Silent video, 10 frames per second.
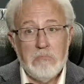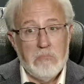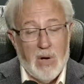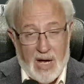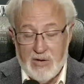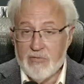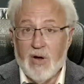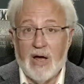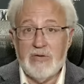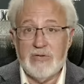my
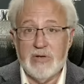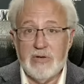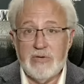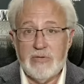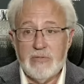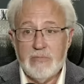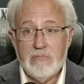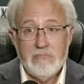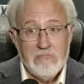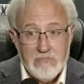advice is
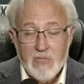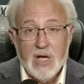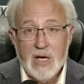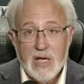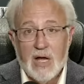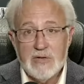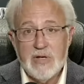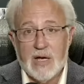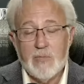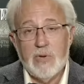get in
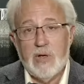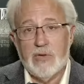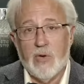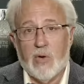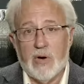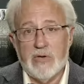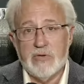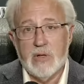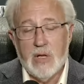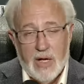contact with the
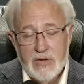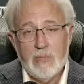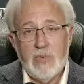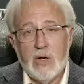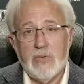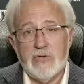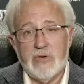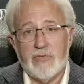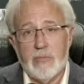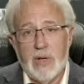authorities. Let them know this
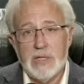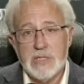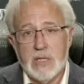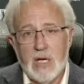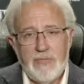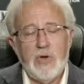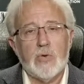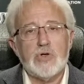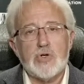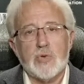information if you
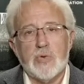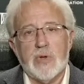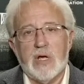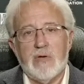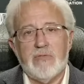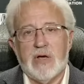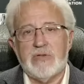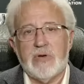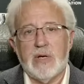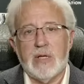are truly
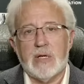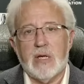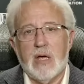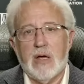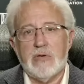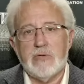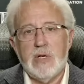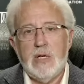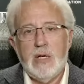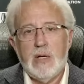invested in the case
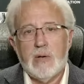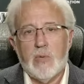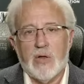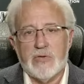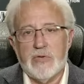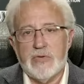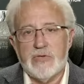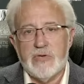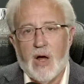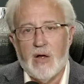relative to
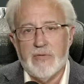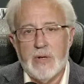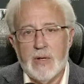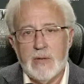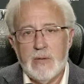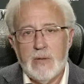solving it,